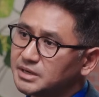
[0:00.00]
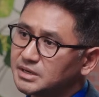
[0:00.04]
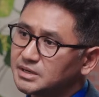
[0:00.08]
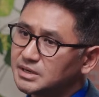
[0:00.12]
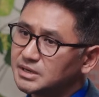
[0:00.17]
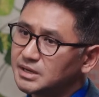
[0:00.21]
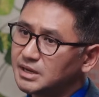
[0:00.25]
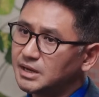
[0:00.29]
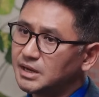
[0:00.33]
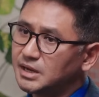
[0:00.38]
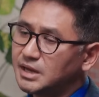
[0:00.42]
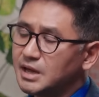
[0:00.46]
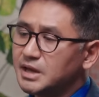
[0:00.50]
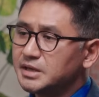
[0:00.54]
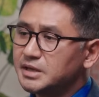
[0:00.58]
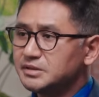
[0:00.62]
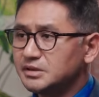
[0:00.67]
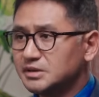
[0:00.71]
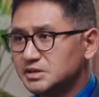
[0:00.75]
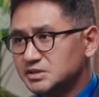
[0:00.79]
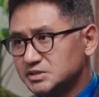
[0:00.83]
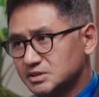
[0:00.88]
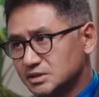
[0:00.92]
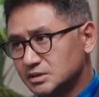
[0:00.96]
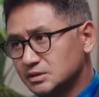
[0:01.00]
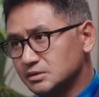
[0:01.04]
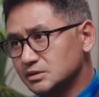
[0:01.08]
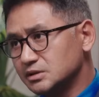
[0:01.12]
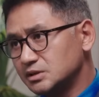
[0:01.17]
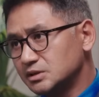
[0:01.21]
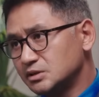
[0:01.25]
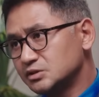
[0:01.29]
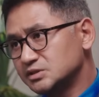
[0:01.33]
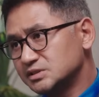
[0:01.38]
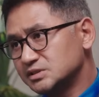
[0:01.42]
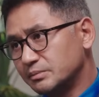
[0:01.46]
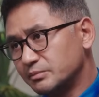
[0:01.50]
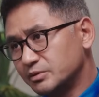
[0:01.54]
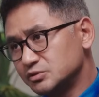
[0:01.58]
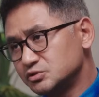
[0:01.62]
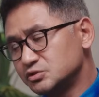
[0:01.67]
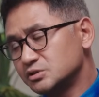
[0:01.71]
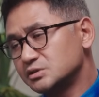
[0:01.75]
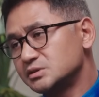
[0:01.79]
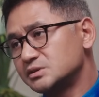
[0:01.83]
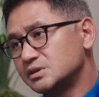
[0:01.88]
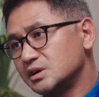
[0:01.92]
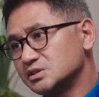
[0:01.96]
but the reason
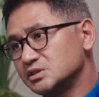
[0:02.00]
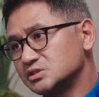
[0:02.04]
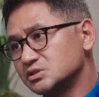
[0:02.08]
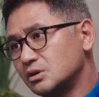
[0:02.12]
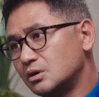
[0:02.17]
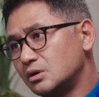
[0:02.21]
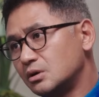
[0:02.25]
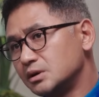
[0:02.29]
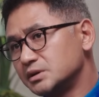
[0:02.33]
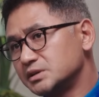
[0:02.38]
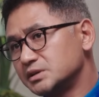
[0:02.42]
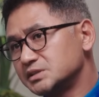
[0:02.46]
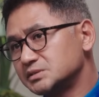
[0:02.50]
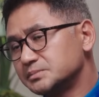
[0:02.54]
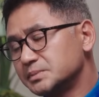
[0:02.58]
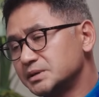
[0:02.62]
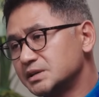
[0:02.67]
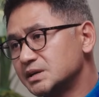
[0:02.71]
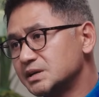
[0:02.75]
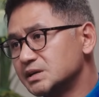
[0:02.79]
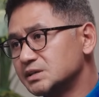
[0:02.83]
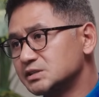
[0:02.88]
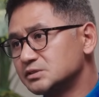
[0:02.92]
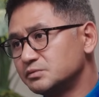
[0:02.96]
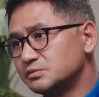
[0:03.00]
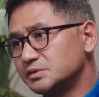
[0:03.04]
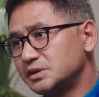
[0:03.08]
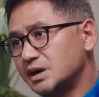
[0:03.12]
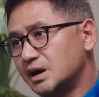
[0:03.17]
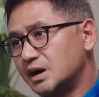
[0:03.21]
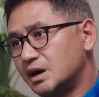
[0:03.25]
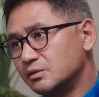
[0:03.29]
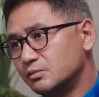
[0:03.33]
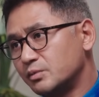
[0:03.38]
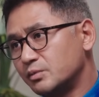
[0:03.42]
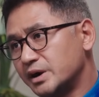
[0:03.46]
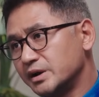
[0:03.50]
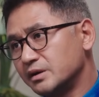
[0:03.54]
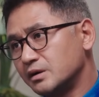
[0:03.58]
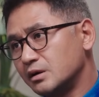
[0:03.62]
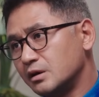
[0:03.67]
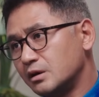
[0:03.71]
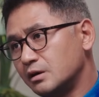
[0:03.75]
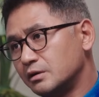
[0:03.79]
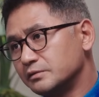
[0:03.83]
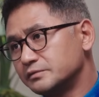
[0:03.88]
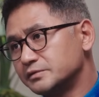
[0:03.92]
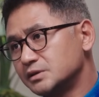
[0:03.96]
someone should trust Alt is because we are one
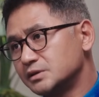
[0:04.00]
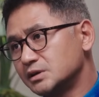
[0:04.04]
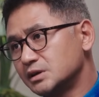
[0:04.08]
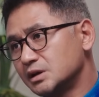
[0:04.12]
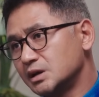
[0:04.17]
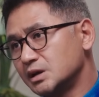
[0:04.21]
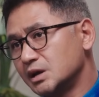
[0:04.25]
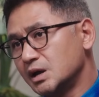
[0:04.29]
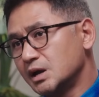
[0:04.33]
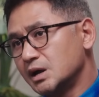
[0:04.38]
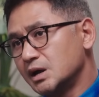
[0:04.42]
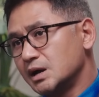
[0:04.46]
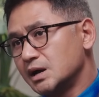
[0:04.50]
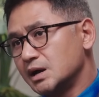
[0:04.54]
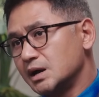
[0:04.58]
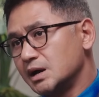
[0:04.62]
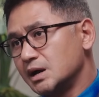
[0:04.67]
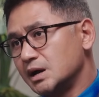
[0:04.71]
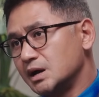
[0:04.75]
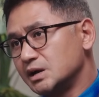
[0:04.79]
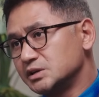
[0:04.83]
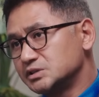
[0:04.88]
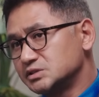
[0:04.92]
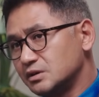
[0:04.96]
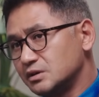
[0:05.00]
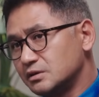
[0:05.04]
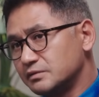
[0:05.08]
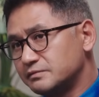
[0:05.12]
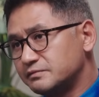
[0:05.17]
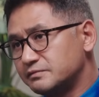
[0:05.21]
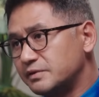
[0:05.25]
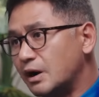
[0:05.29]
of the sort of